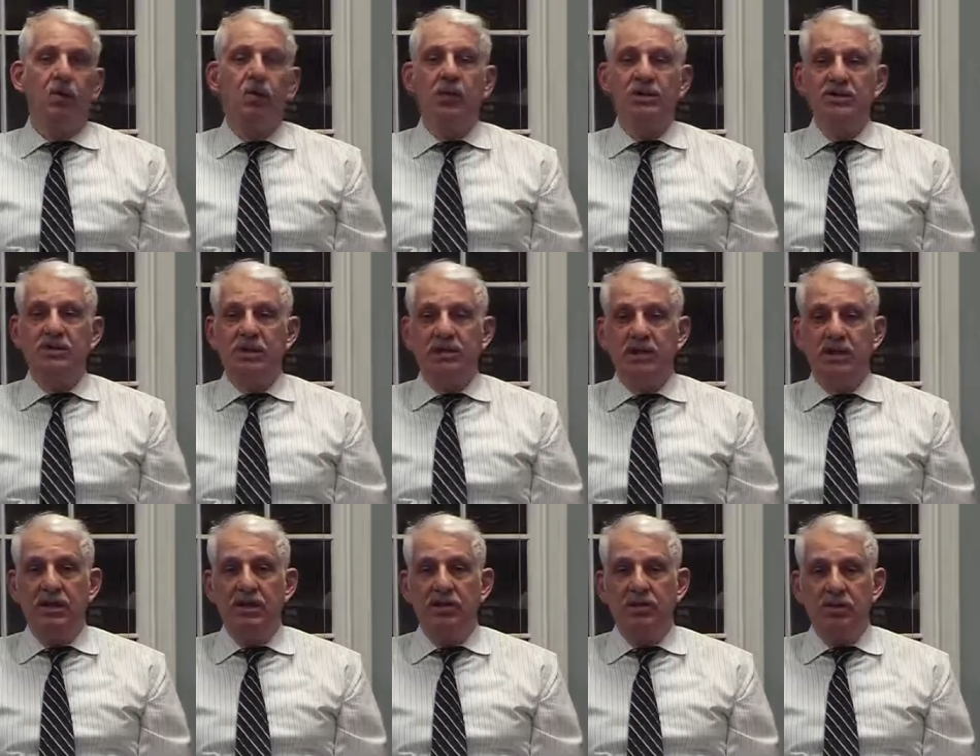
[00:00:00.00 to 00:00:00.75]
Once the
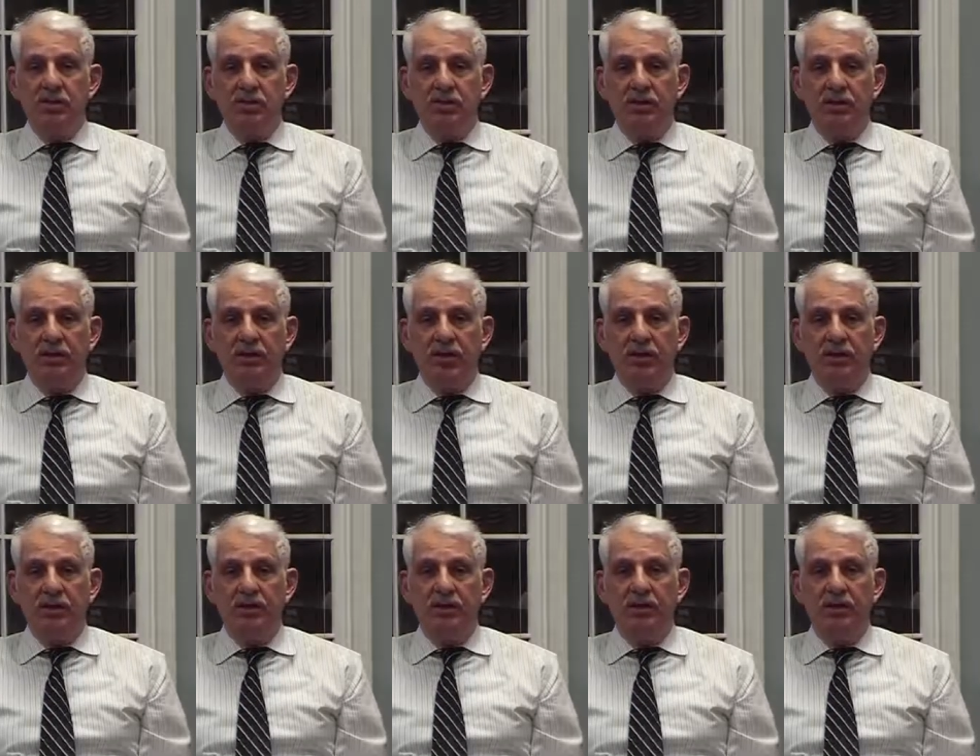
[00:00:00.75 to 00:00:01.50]
teeth are
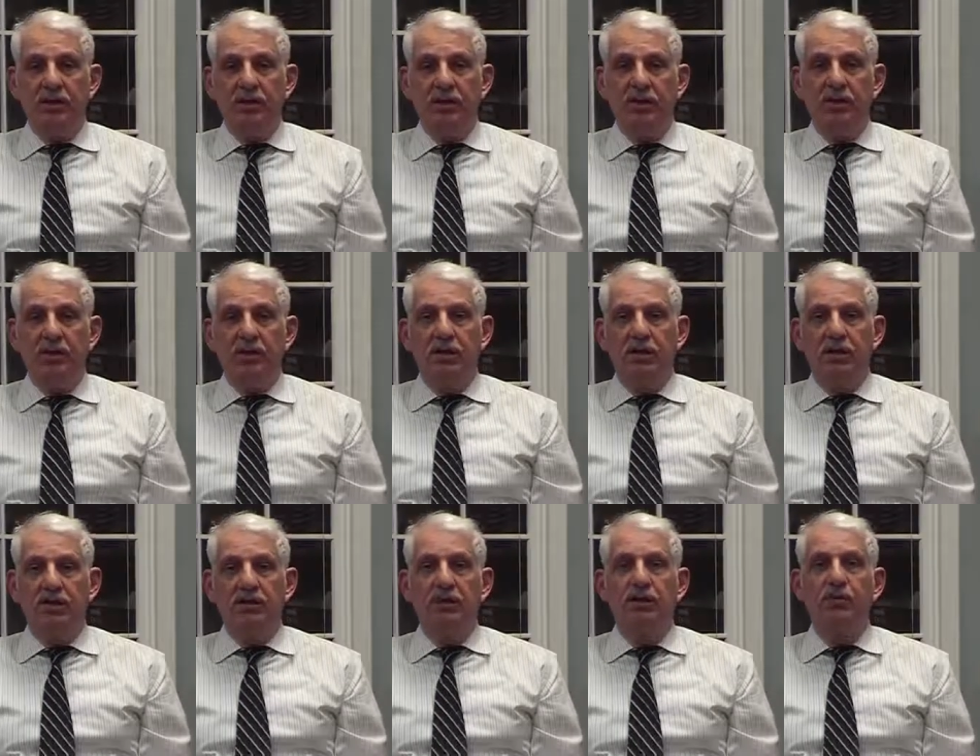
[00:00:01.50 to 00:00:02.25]
straight,
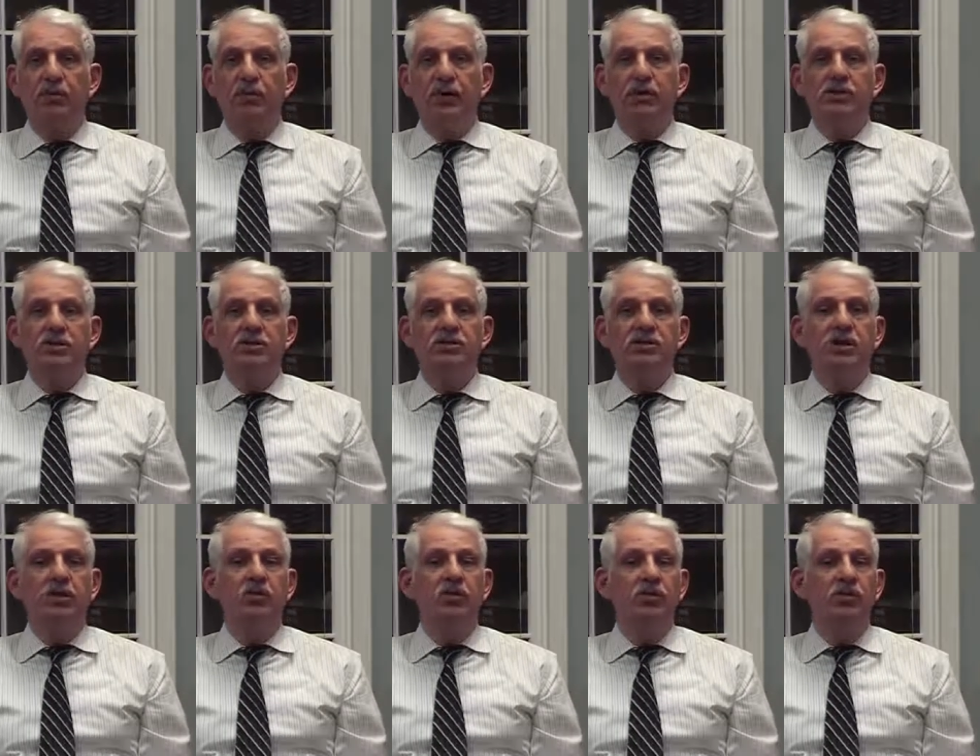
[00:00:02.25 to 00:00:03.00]
the braces
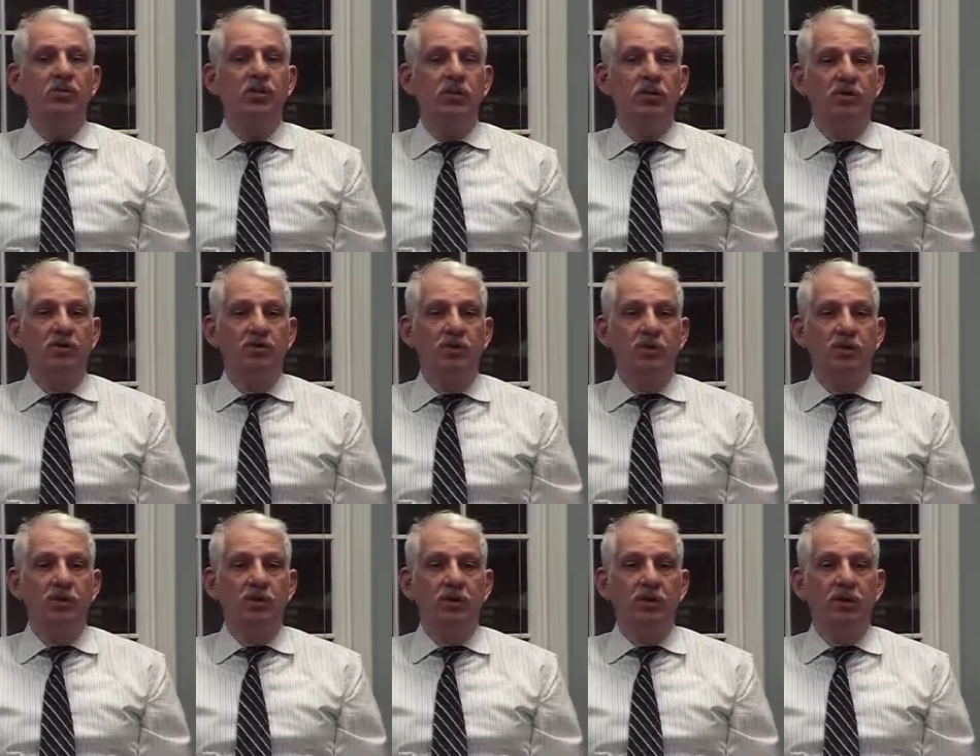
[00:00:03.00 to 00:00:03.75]
are removed.
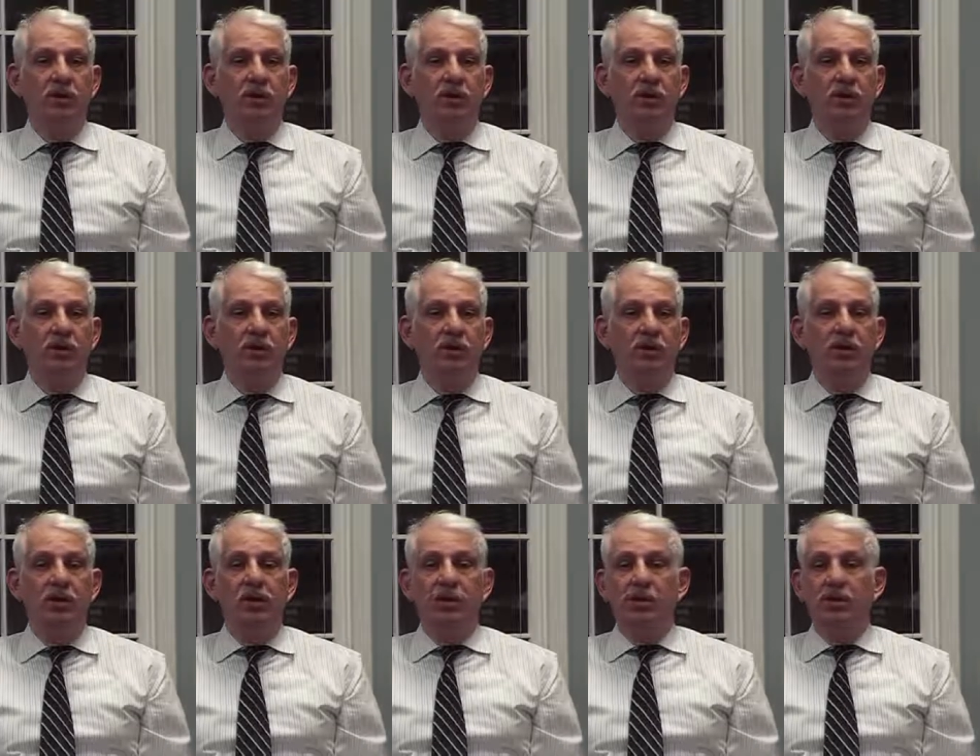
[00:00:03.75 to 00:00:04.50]

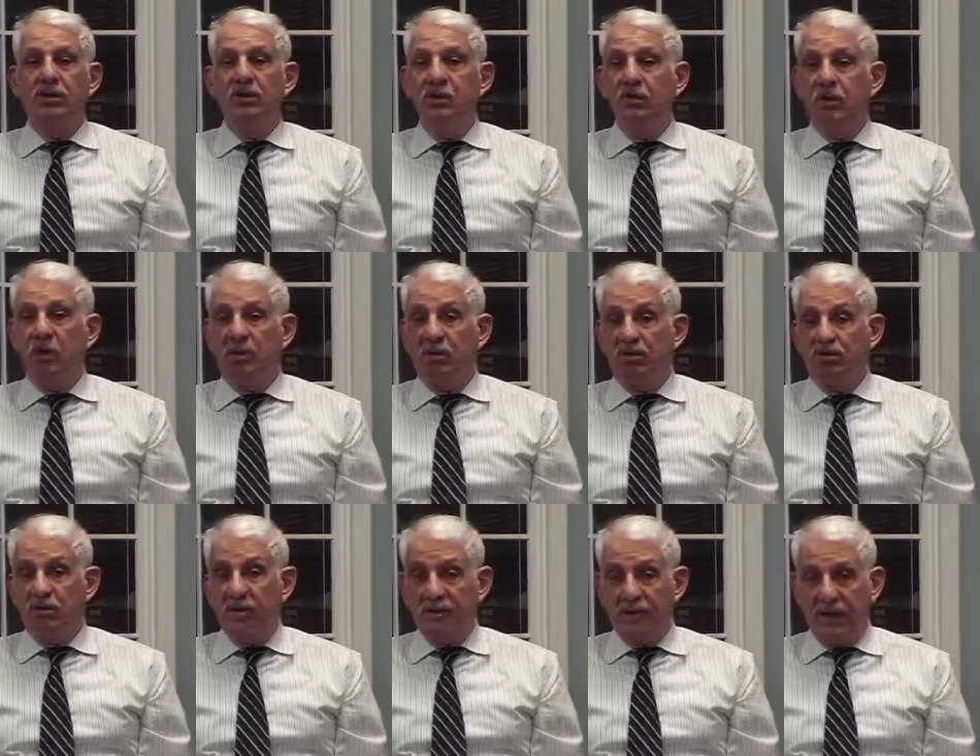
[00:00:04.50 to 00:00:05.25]
You wear a
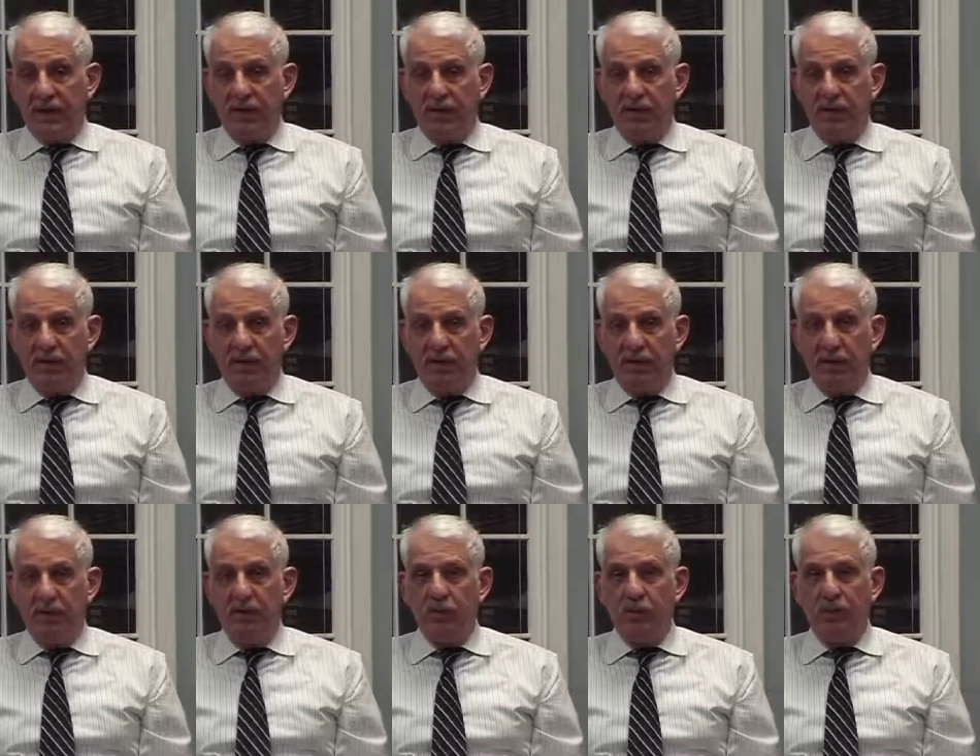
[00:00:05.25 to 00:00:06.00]
retainer at
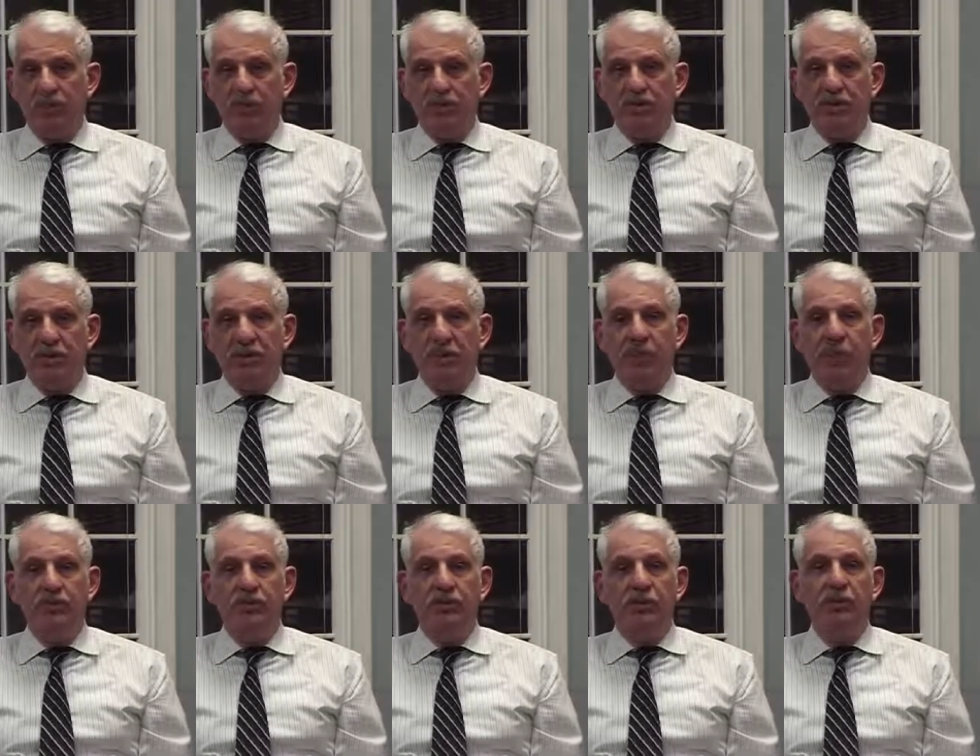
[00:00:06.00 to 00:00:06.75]
night while you
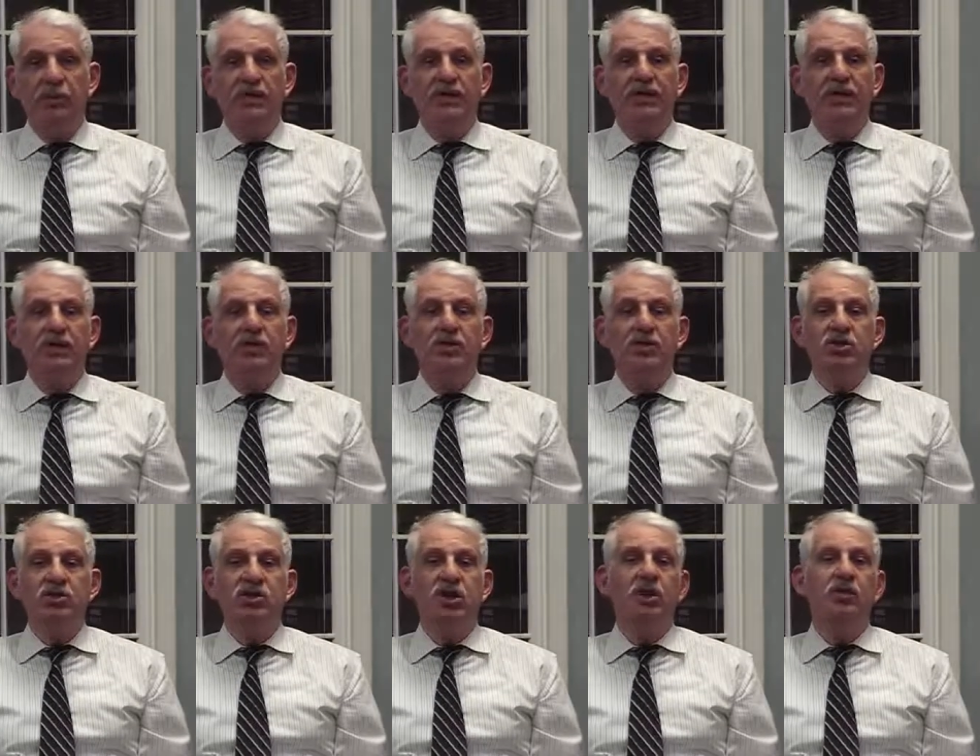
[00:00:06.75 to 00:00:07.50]
sleep to maintain the
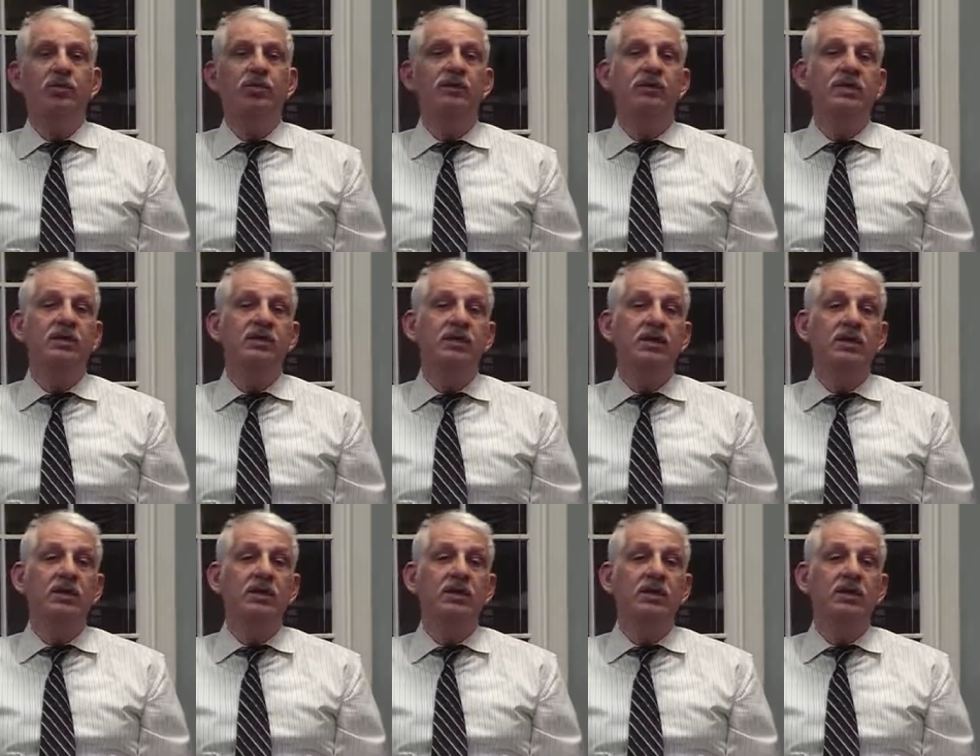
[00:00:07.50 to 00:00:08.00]
shape of the